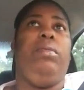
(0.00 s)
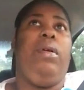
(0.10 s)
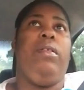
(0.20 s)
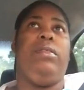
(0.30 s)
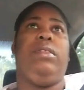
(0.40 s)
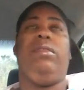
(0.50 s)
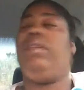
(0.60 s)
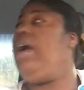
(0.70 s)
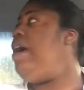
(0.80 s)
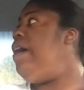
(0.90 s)
work. So
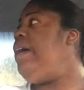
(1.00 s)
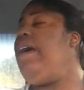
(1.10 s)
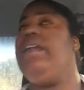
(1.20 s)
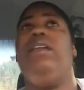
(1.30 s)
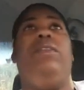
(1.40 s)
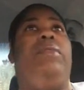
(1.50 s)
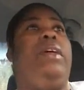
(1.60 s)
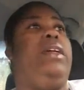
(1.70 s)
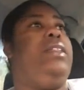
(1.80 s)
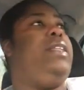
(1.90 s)
God, I gotta go
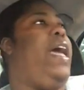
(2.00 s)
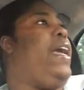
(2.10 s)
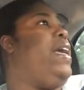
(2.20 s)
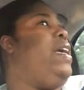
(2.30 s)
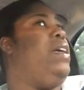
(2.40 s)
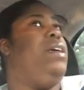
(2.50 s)
in. Dang it.